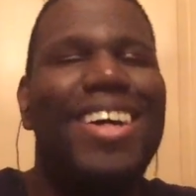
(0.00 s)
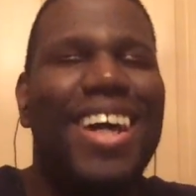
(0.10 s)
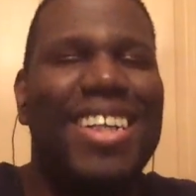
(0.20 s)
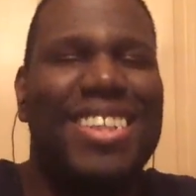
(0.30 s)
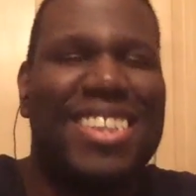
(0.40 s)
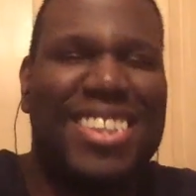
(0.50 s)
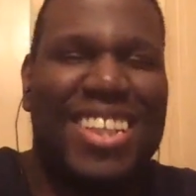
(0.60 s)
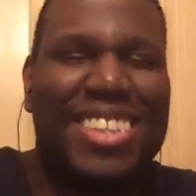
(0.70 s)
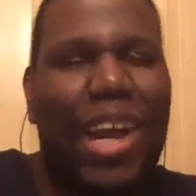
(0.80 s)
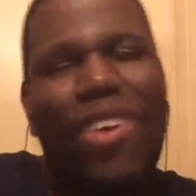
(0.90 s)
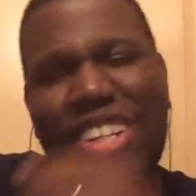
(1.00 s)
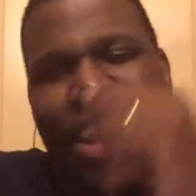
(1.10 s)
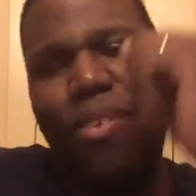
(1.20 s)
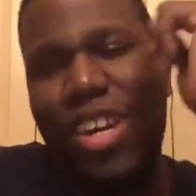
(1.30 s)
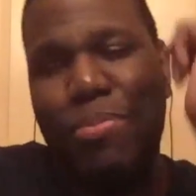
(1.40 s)
That's how I
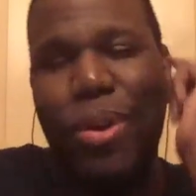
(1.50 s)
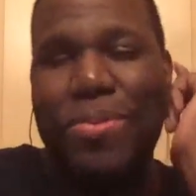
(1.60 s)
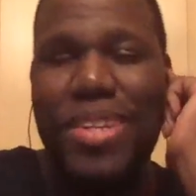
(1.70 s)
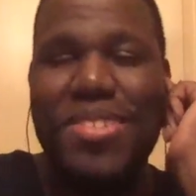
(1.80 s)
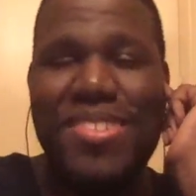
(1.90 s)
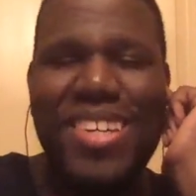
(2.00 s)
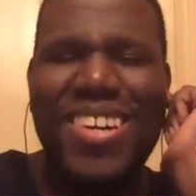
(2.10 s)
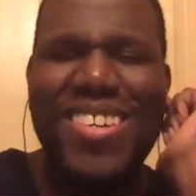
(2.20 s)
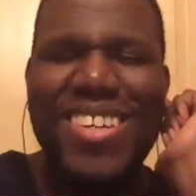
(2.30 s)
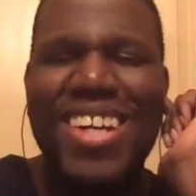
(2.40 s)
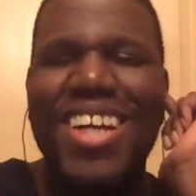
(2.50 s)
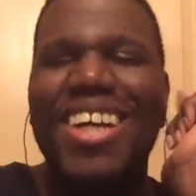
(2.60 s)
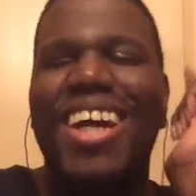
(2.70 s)
watched both seasons, yo. And